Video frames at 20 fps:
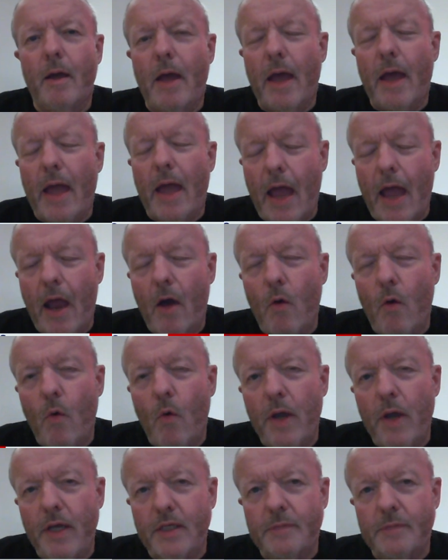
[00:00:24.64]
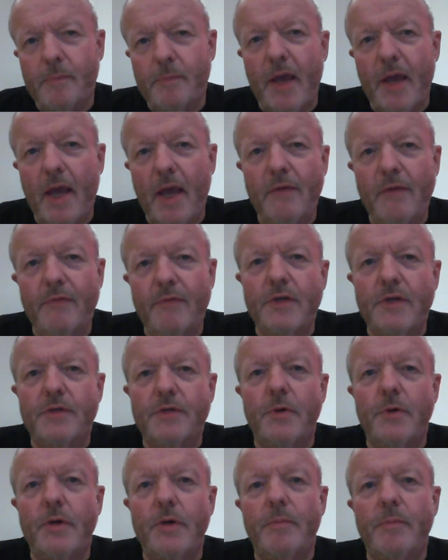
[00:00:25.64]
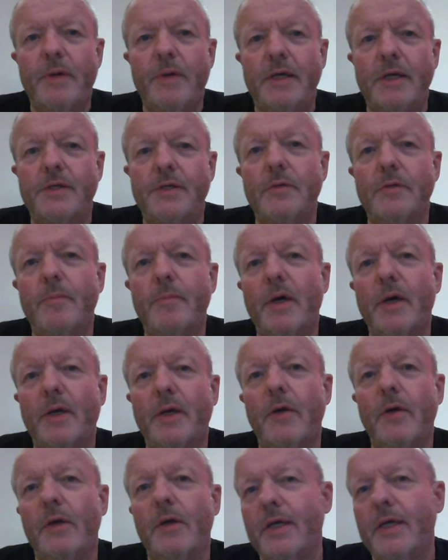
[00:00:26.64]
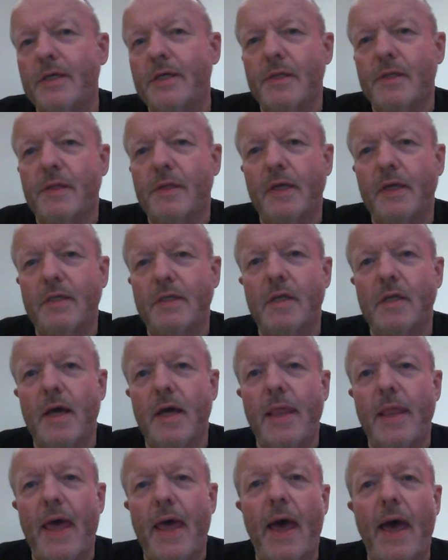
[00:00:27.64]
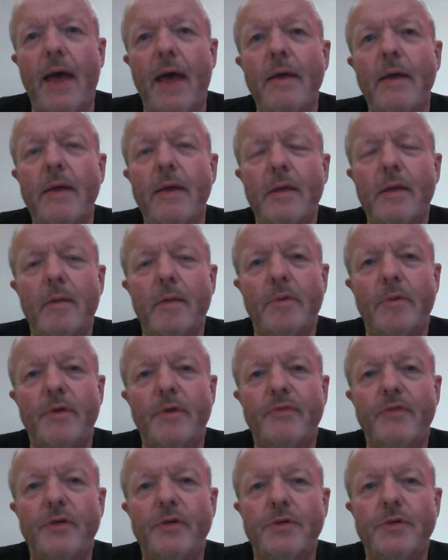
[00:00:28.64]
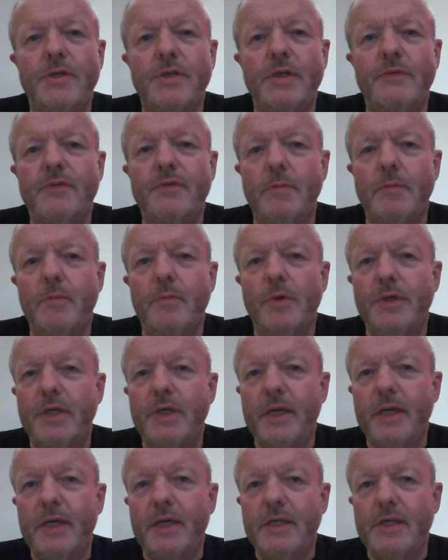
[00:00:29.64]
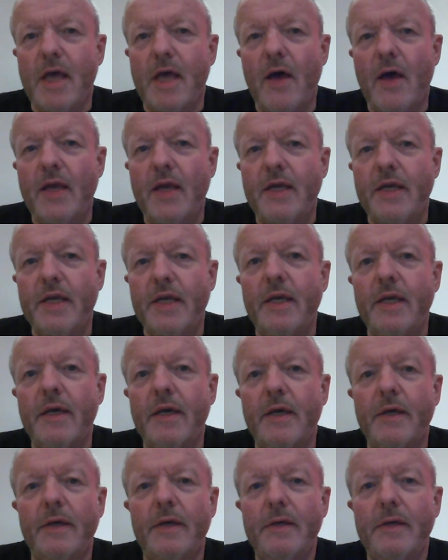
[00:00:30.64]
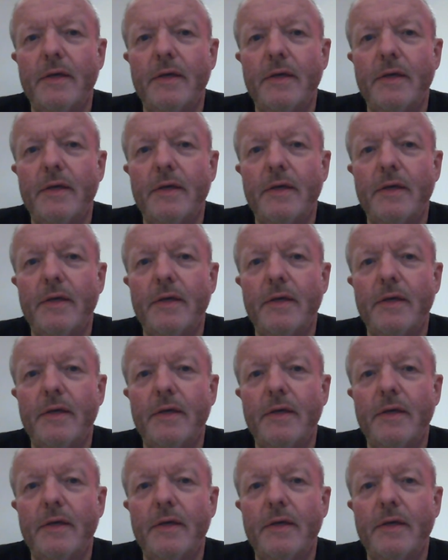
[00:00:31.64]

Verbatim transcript: how his behaviours weren't picked up by colleagues and things like that. But of course, if somebody is hiding